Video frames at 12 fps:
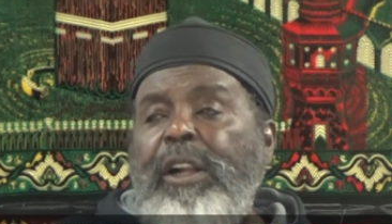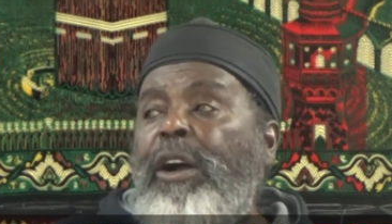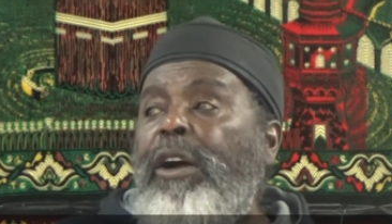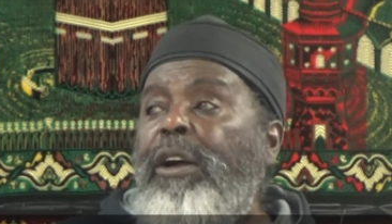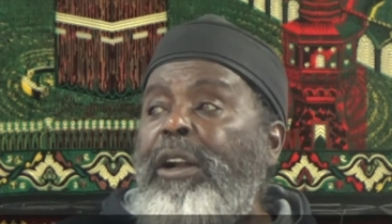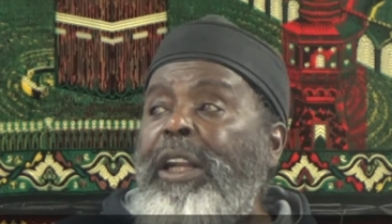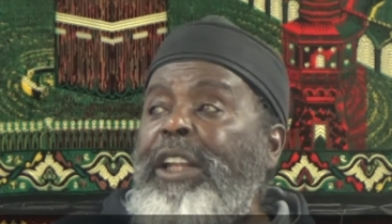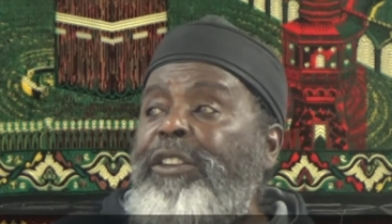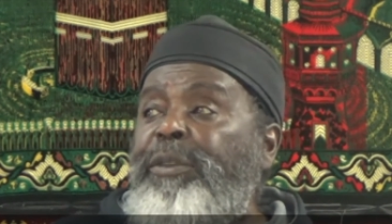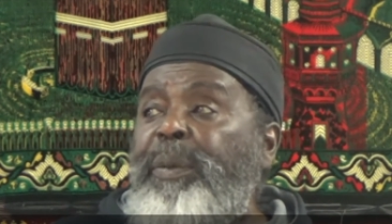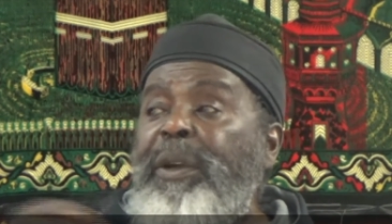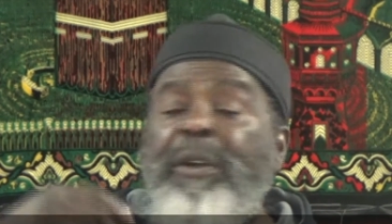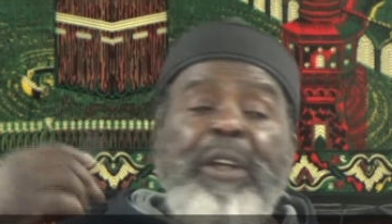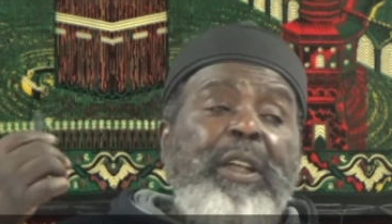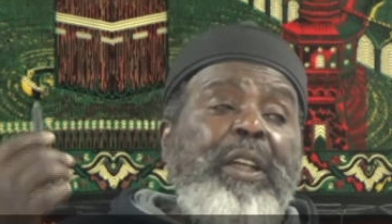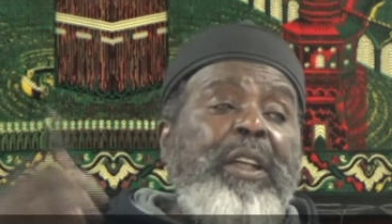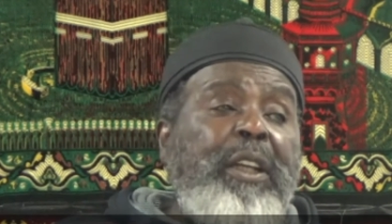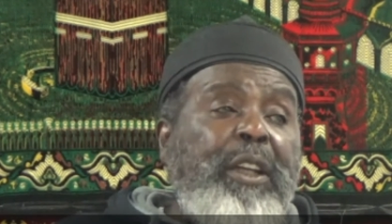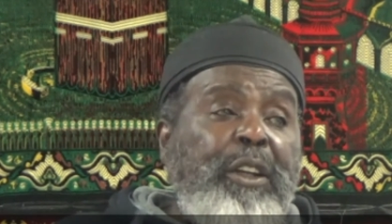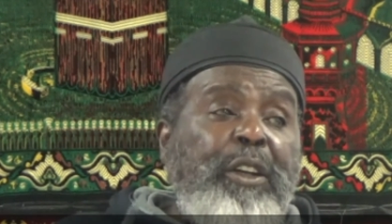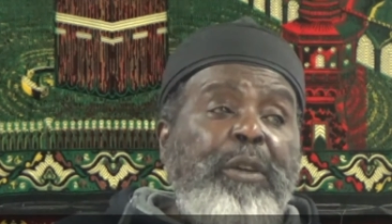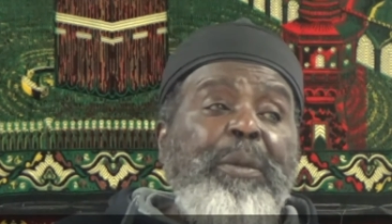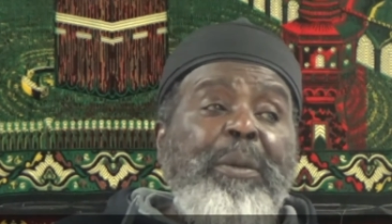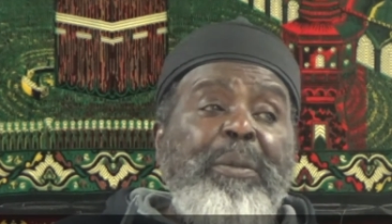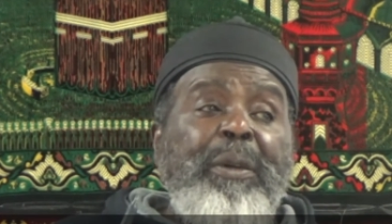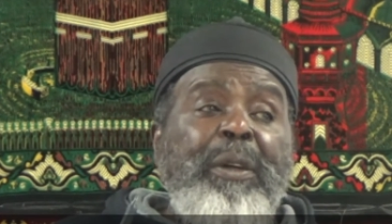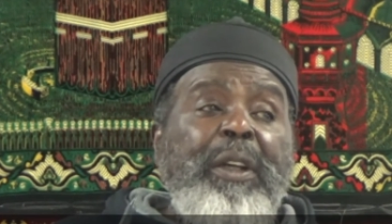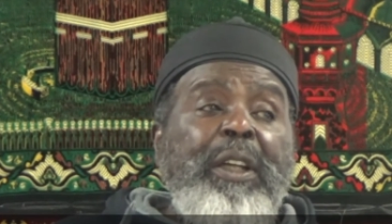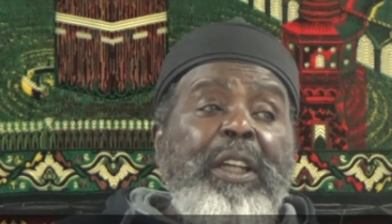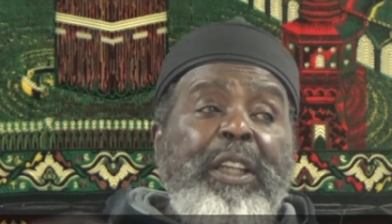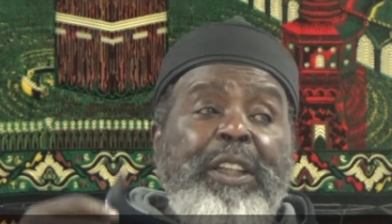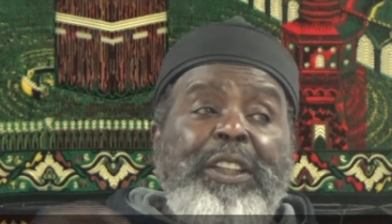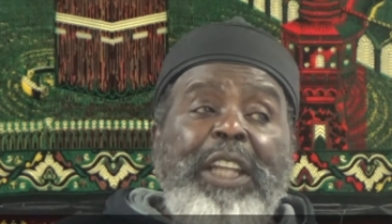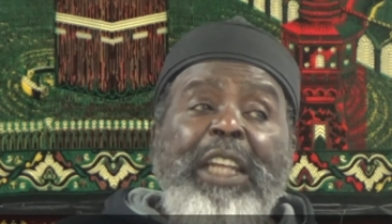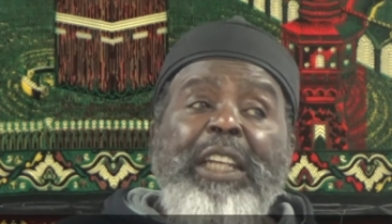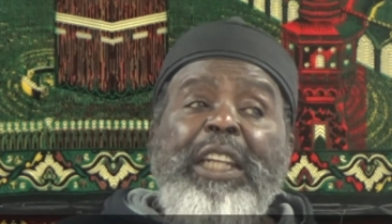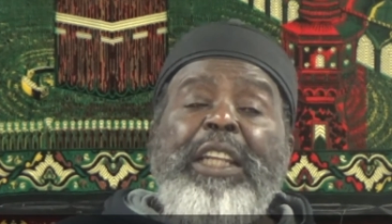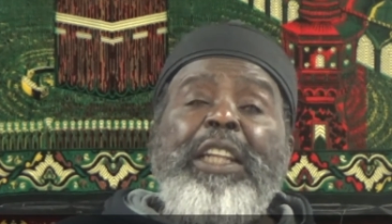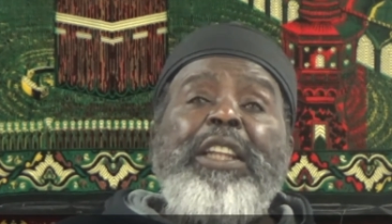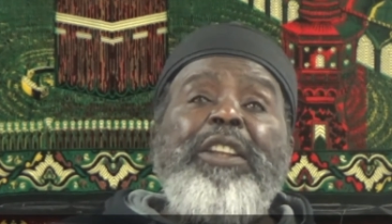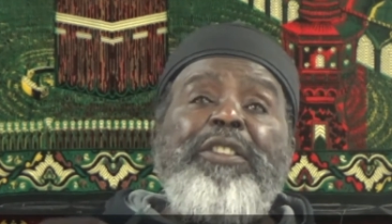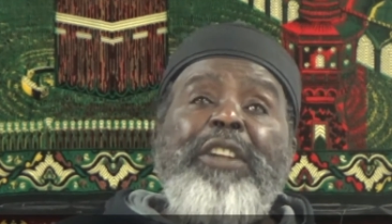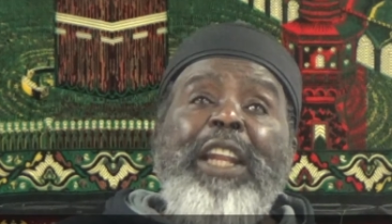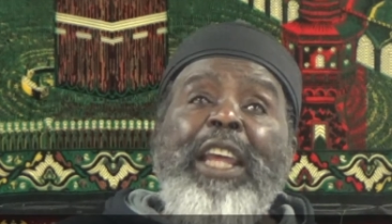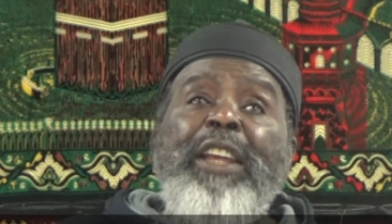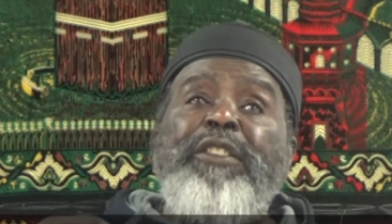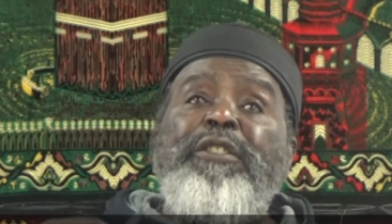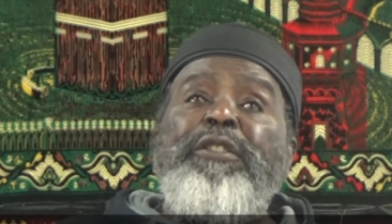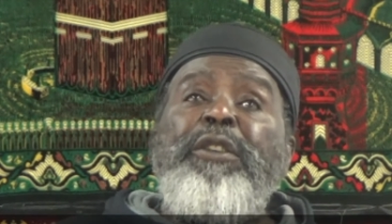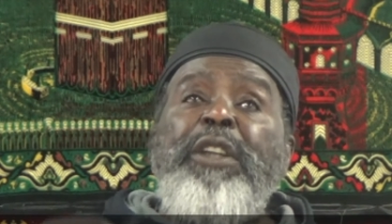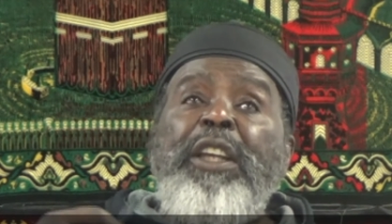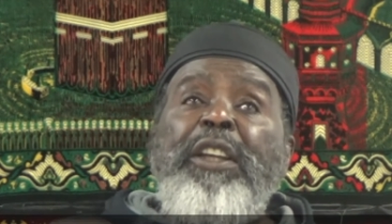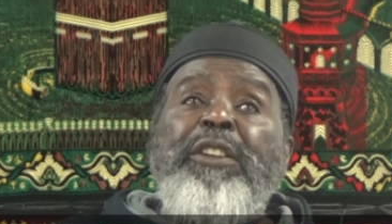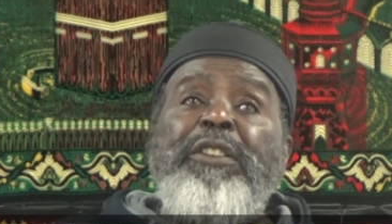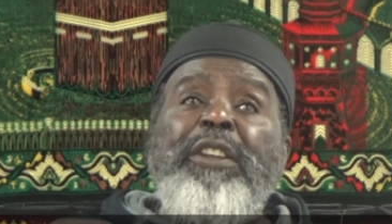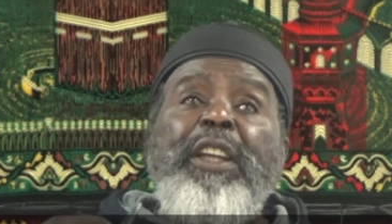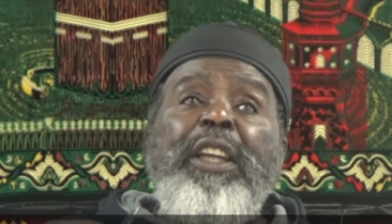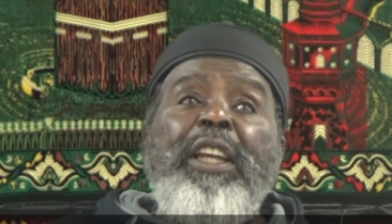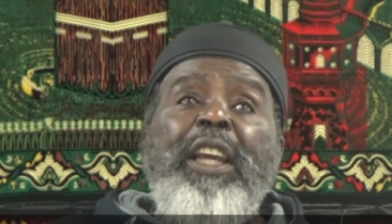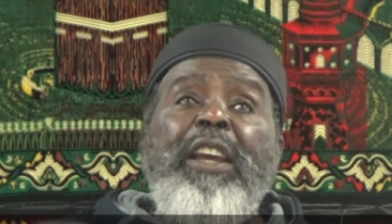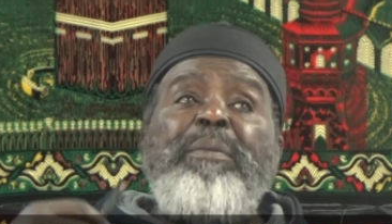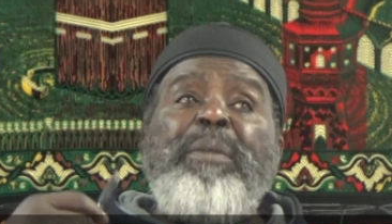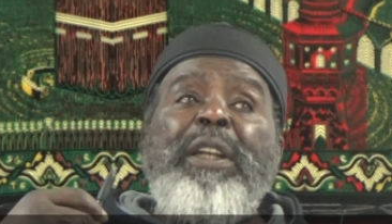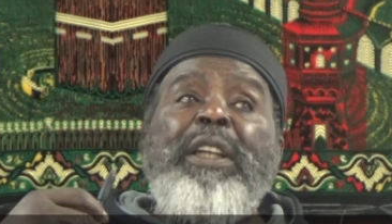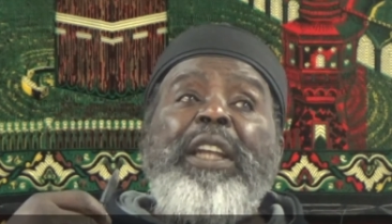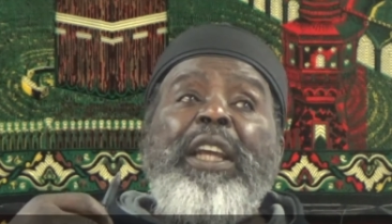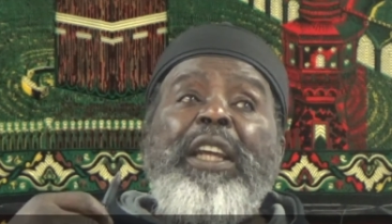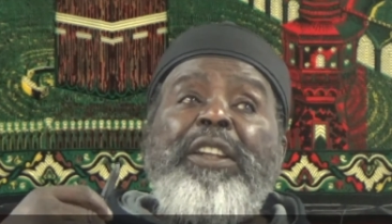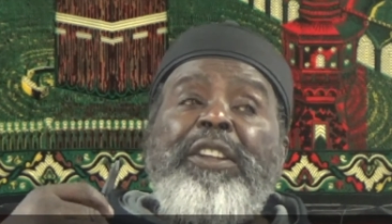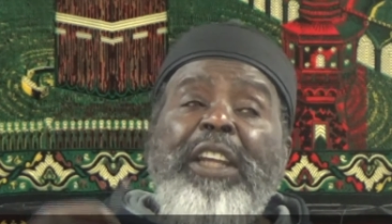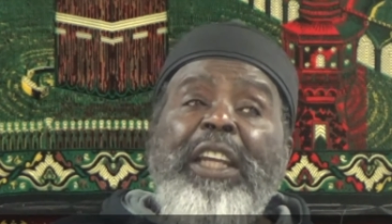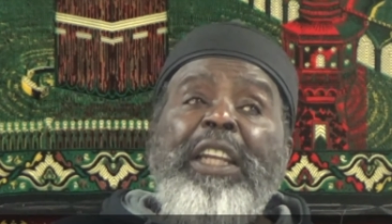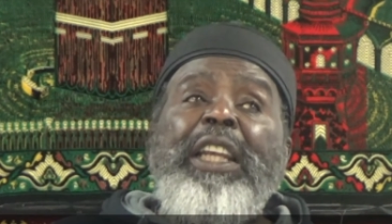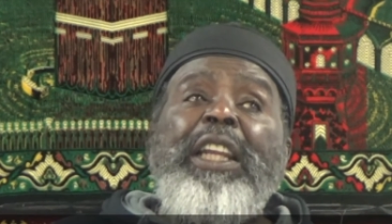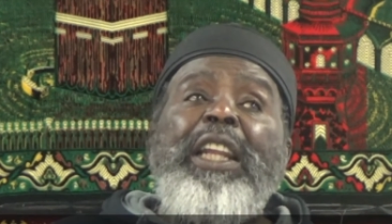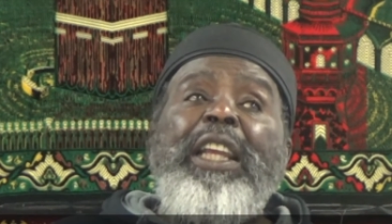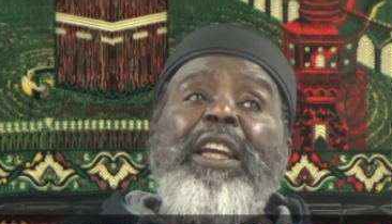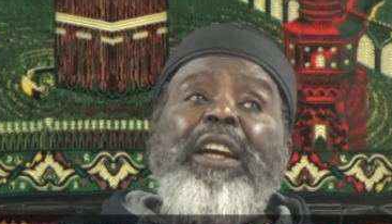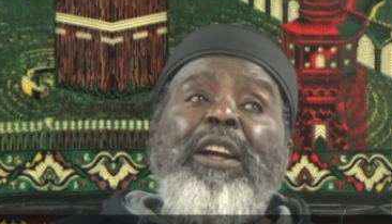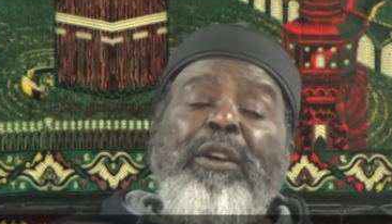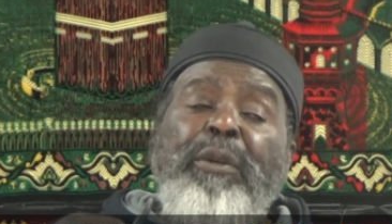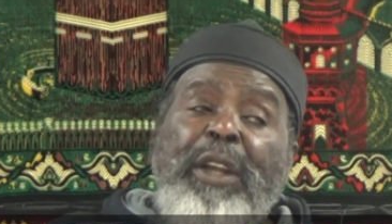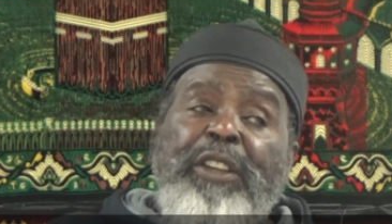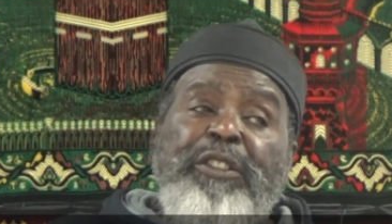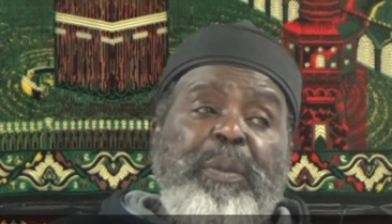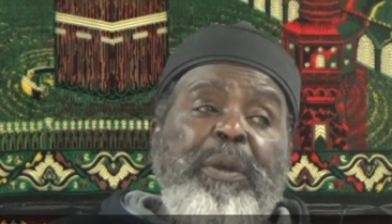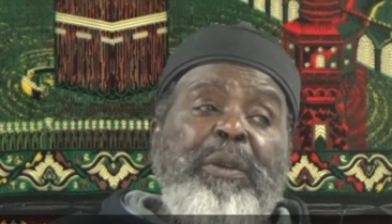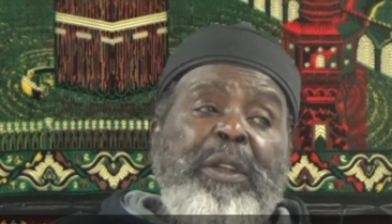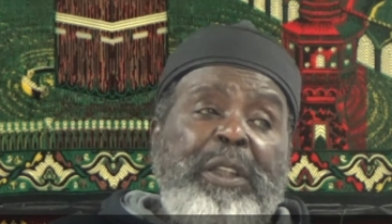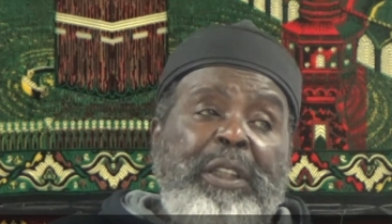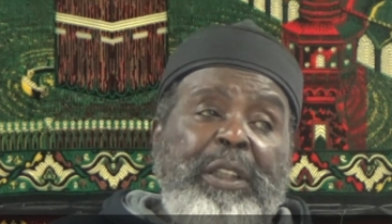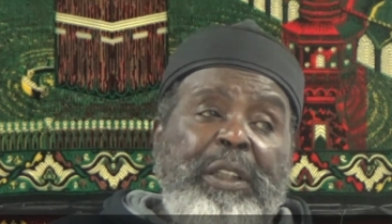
all this period, remember, technically this last few years have been a, technically a rest period.